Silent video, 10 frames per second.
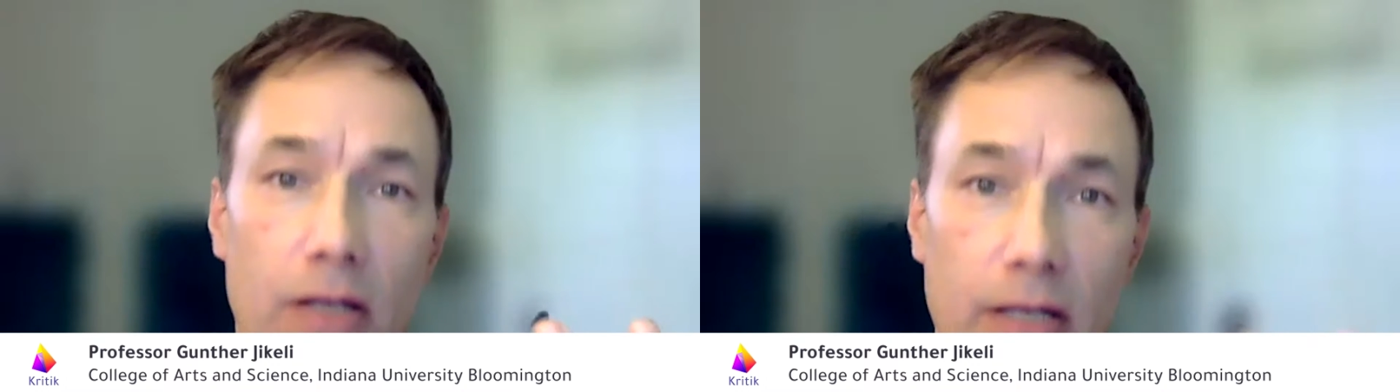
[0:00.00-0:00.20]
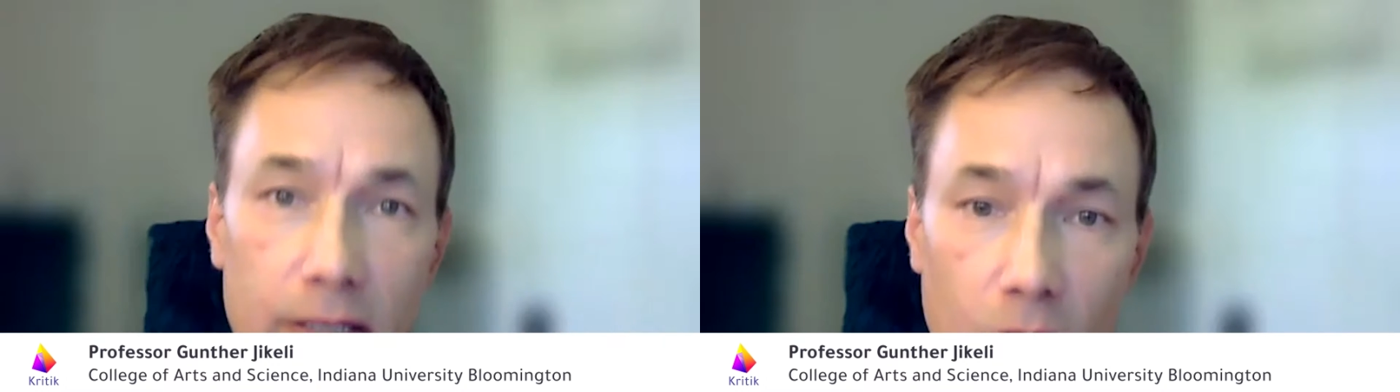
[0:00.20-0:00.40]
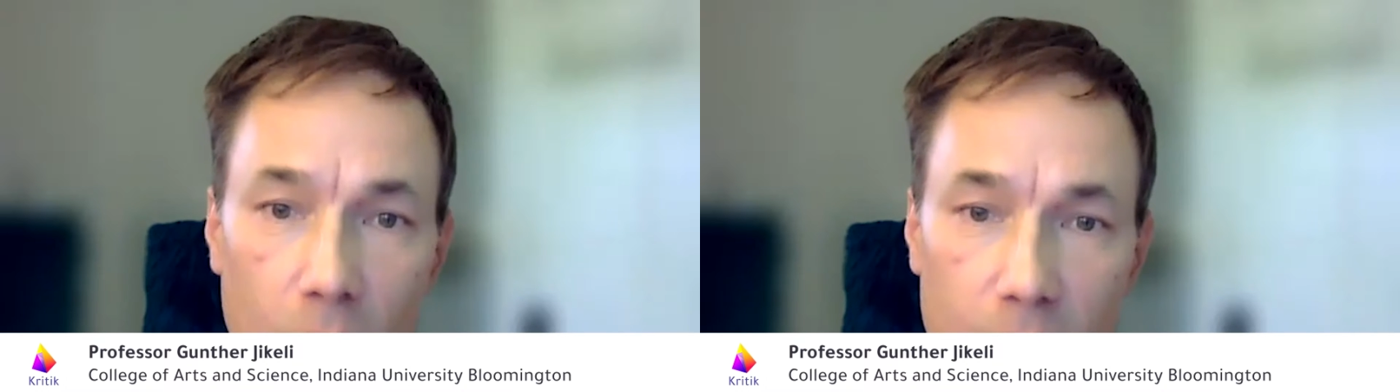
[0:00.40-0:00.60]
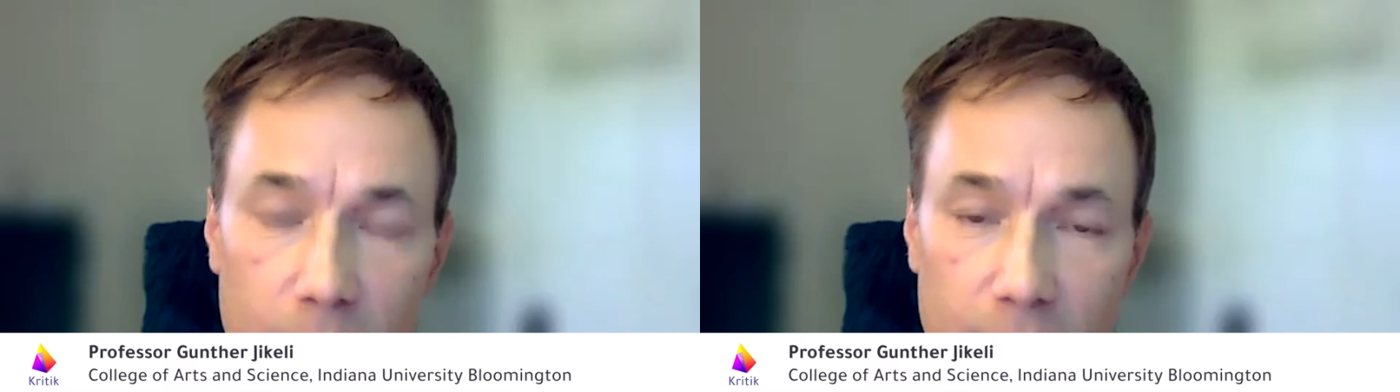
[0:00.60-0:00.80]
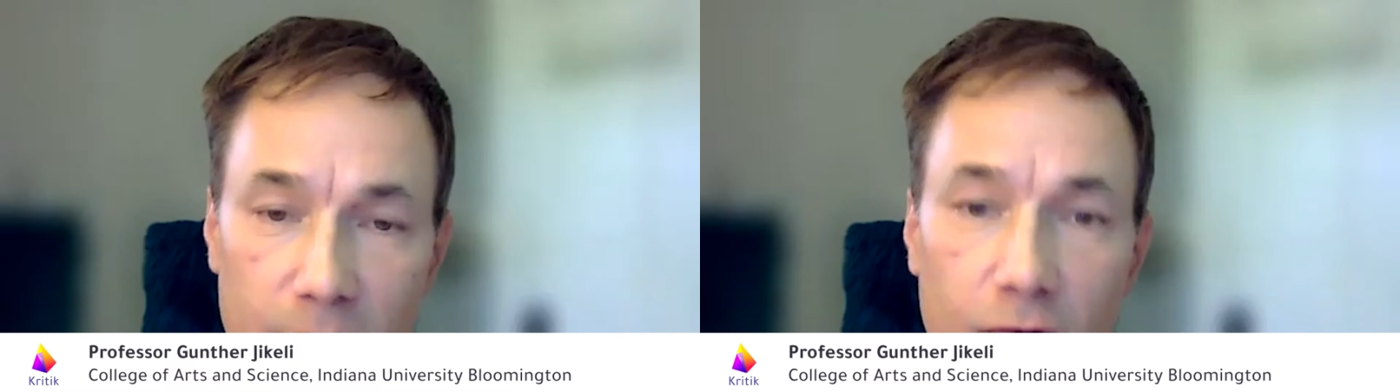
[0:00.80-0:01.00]
in
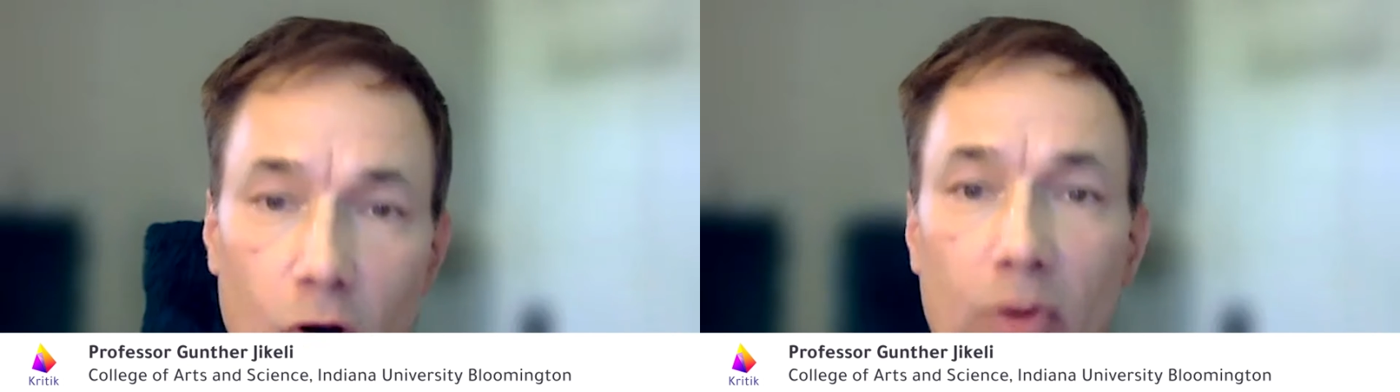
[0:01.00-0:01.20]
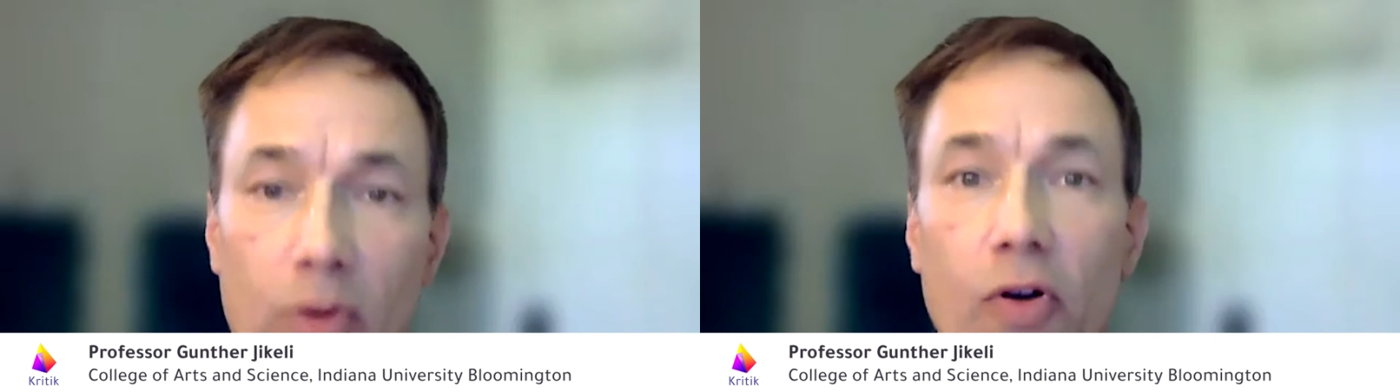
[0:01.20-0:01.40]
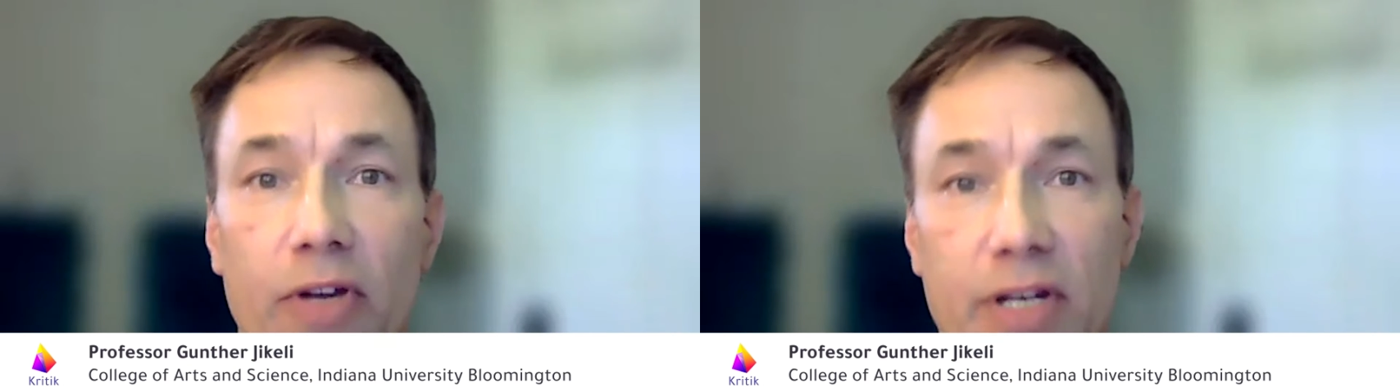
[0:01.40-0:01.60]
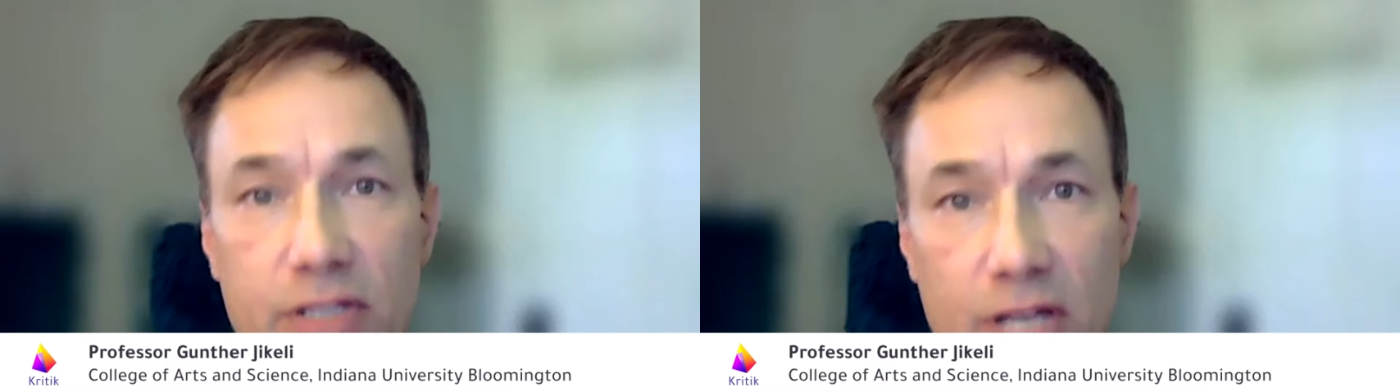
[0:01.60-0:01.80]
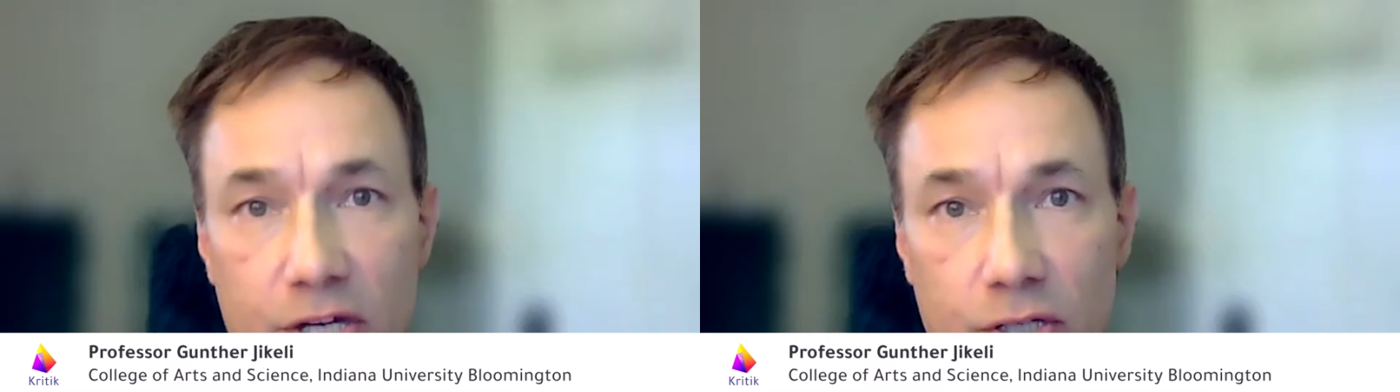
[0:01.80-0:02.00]
the form of
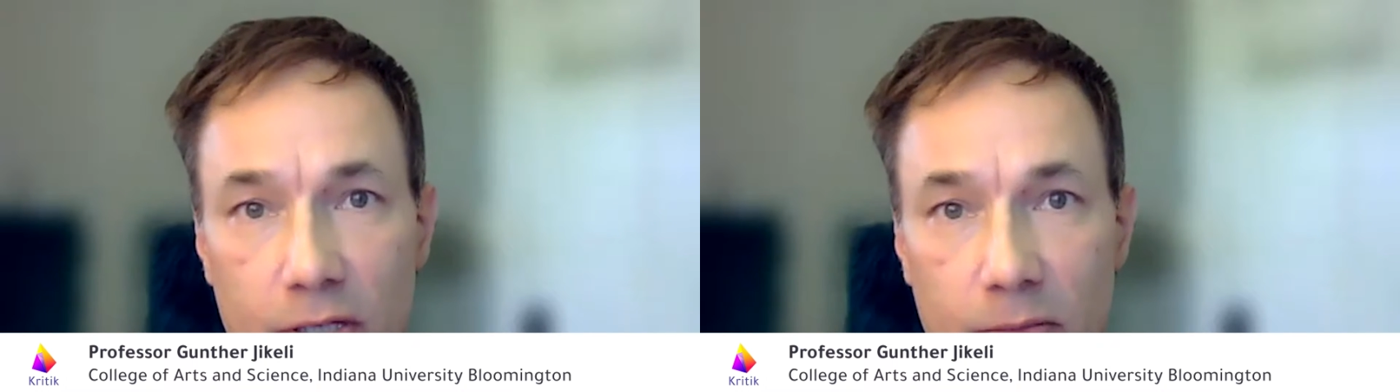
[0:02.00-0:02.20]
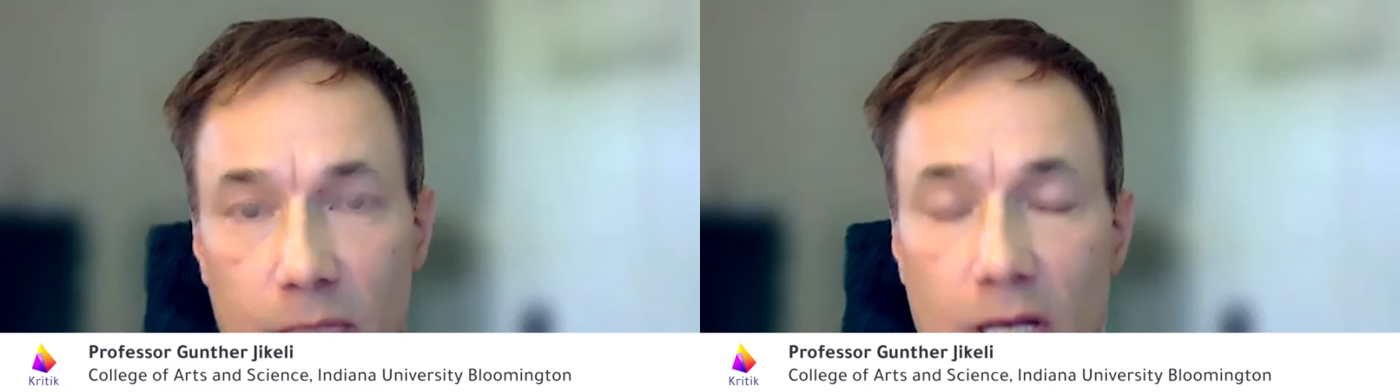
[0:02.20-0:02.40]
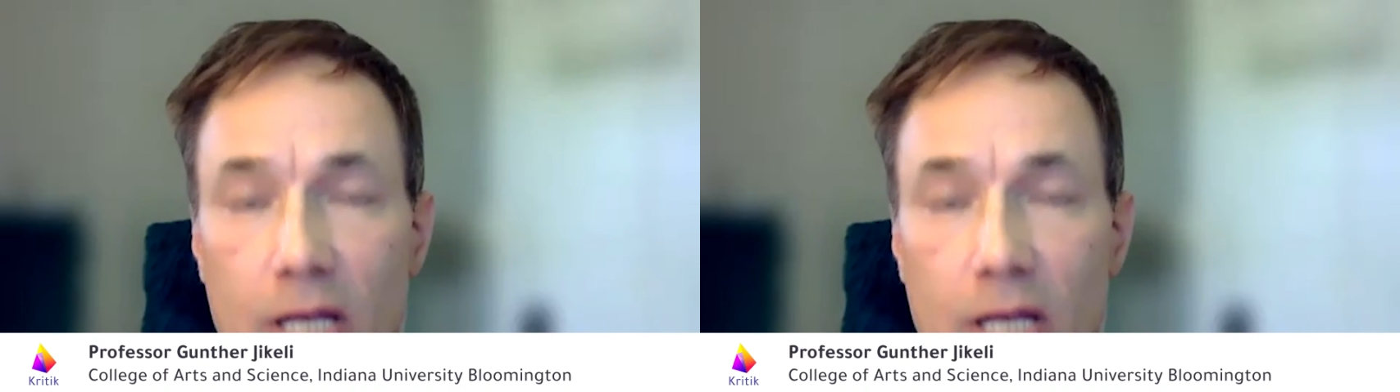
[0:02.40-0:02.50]
organization,